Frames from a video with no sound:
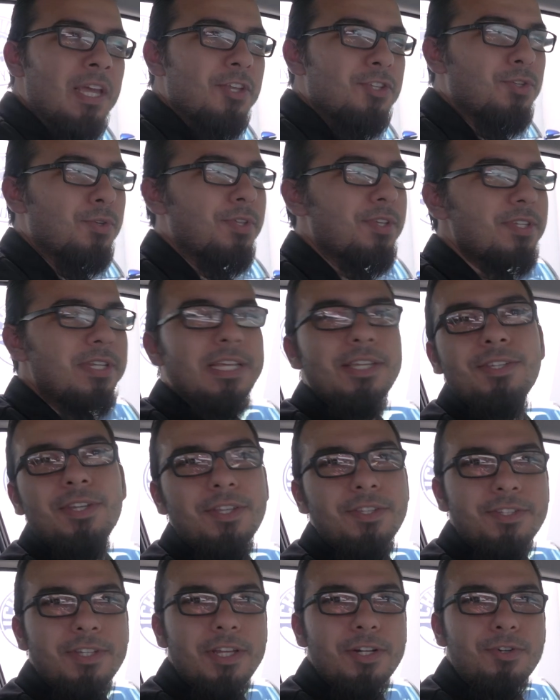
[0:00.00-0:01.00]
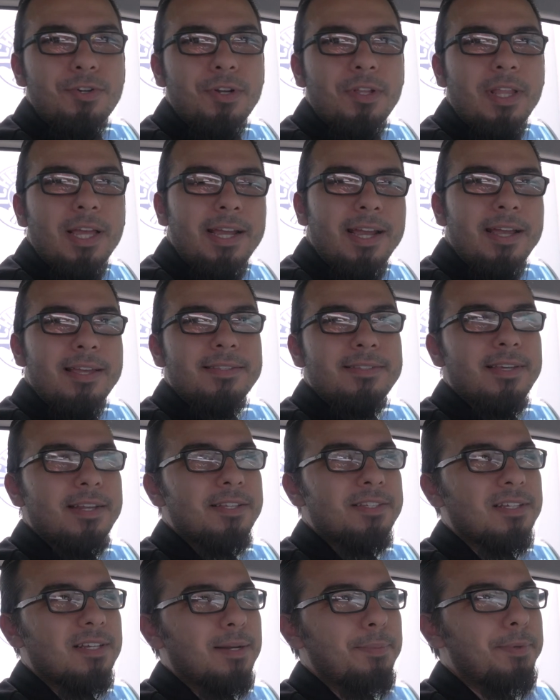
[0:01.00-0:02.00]
So this Nissan Sentra, like I said,
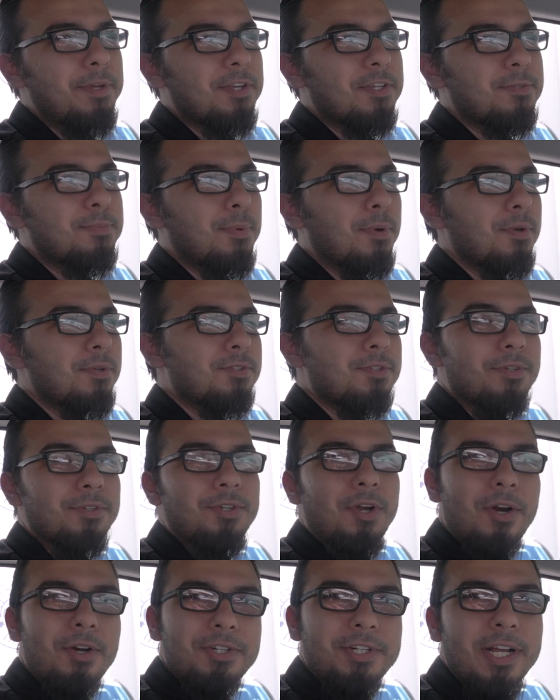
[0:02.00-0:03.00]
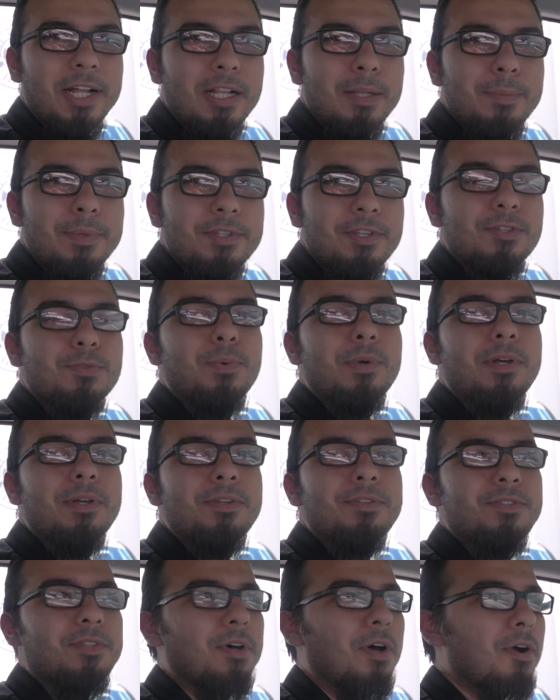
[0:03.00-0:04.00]
is going to be exposed to those harsh elements as
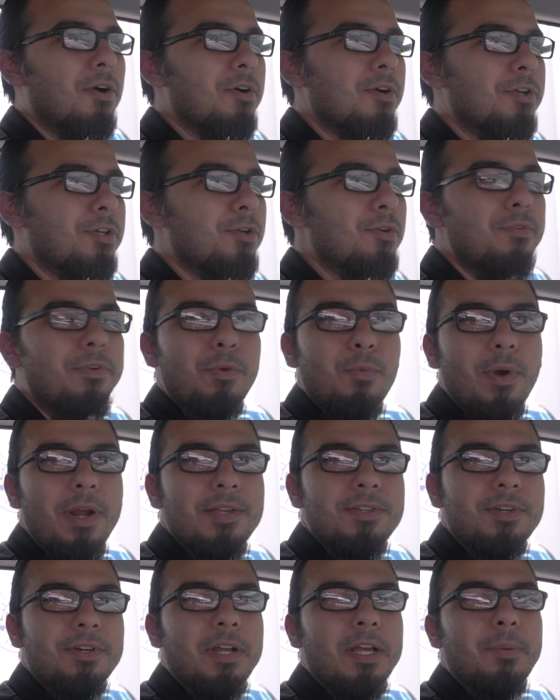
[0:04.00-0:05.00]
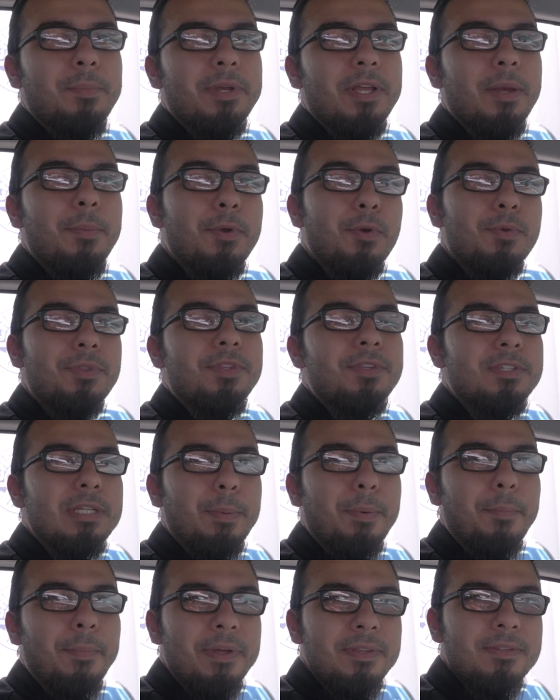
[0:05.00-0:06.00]
well as the hard UV rays that are going to be coming with the
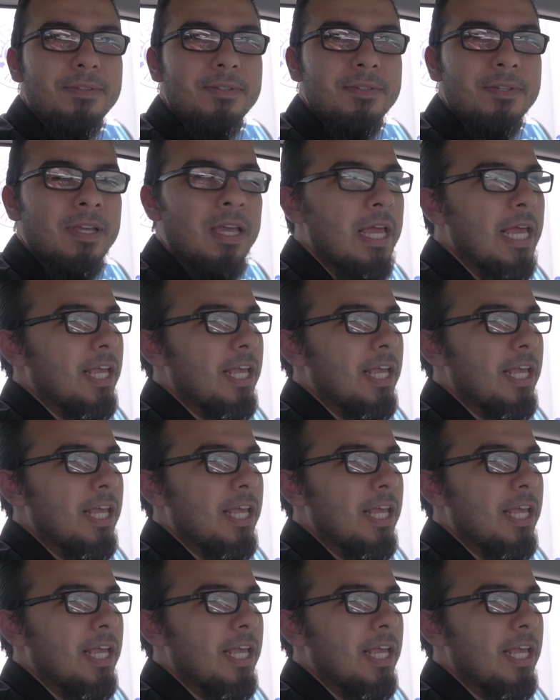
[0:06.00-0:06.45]
summer months.